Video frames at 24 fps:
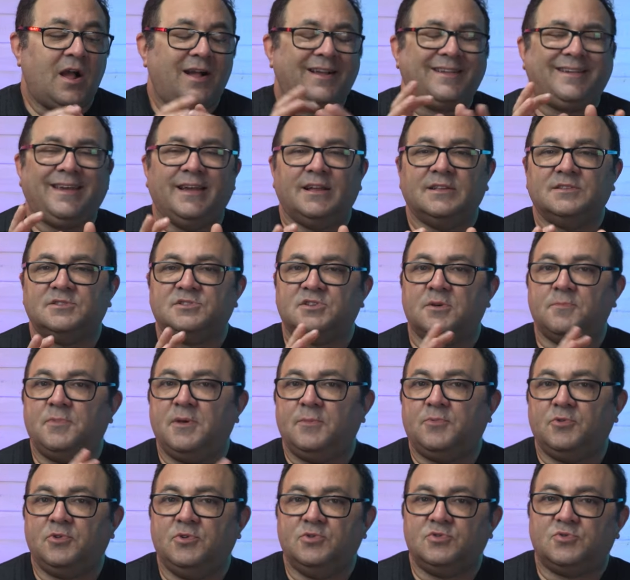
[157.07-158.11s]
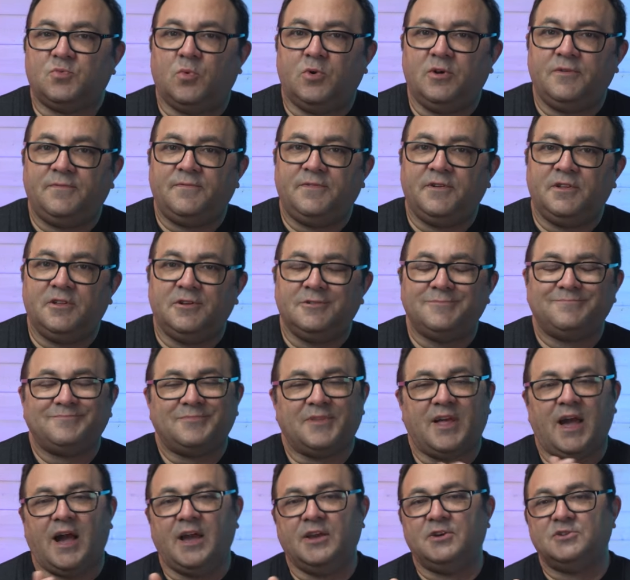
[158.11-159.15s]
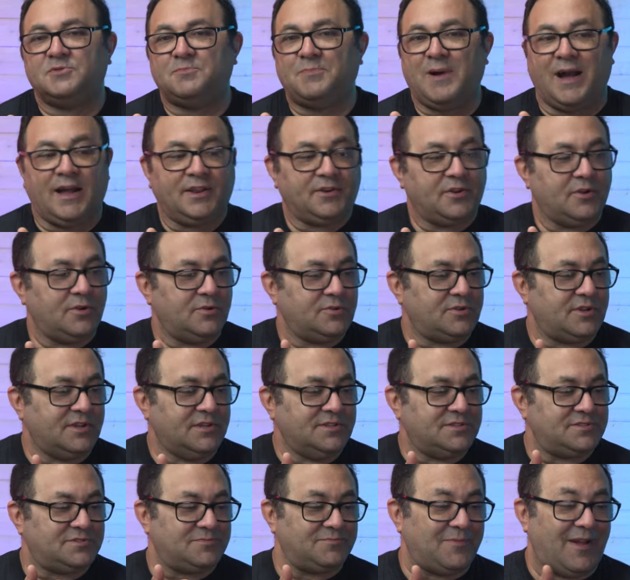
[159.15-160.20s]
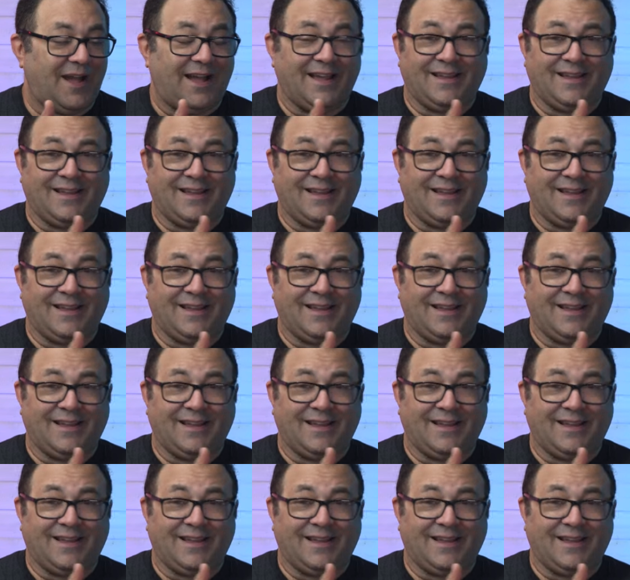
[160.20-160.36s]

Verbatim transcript: Again, some people use wood filler. I use Bondo because